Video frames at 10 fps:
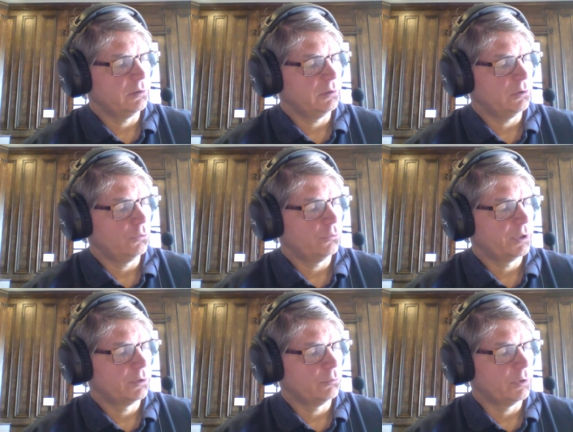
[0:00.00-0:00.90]

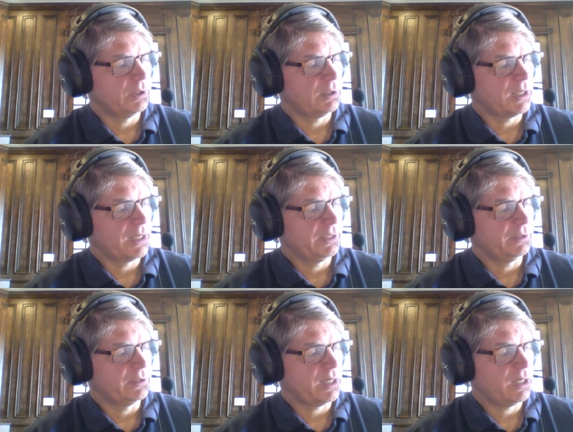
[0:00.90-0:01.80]
lower when
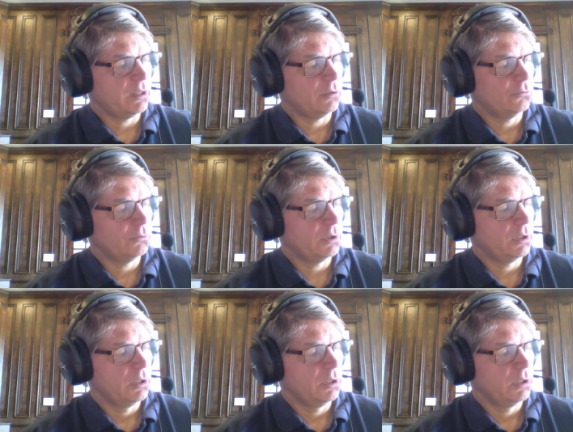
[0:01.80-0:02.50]
lying down.